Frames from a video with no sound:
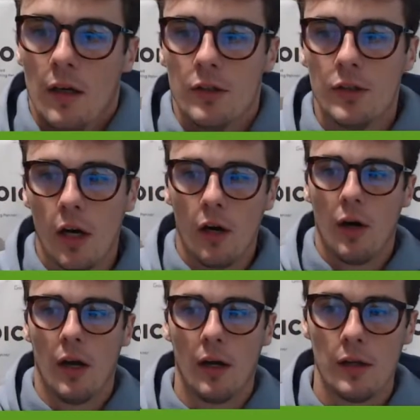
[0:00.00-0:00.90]

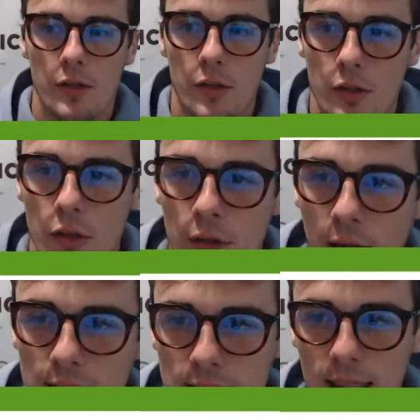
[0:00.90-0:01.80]
So do you
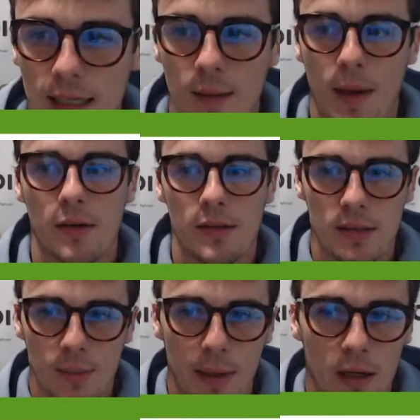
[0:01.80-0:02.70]
guys thinking about
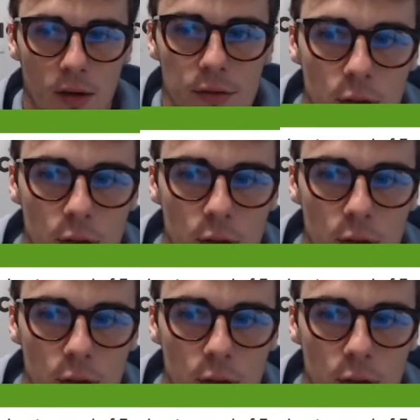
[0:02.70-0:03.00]
cPanel and